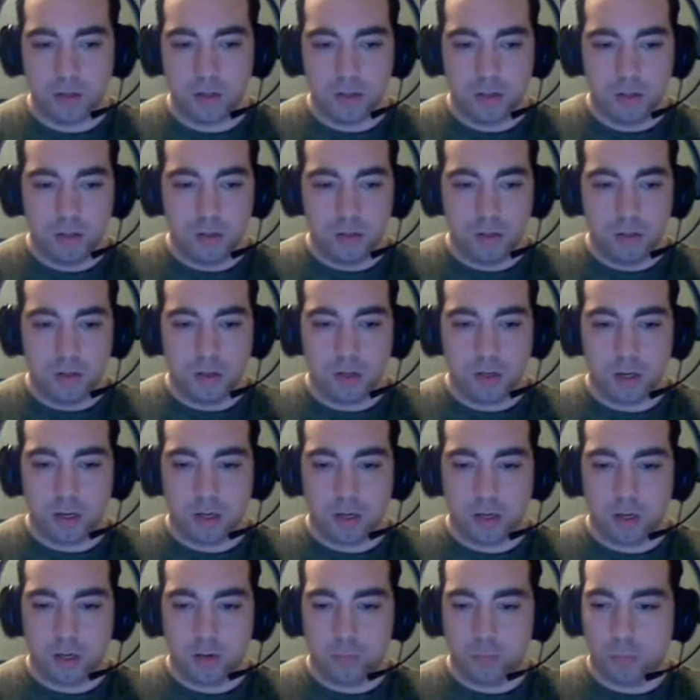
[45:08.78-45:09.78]

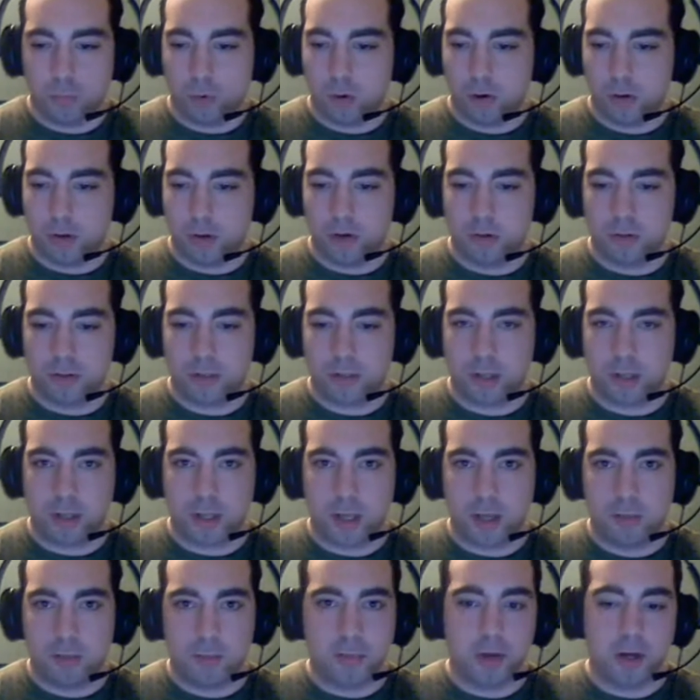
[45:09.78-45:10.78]
warriors that came
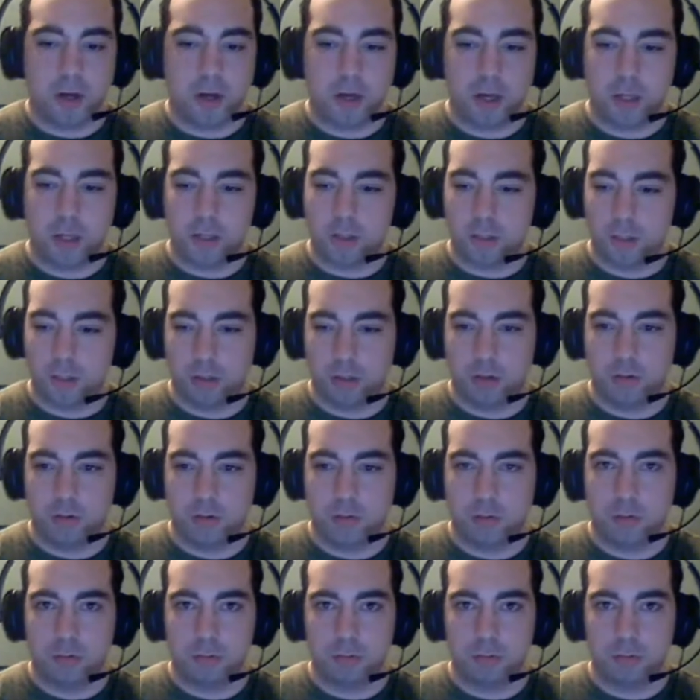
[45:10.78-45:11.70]
by to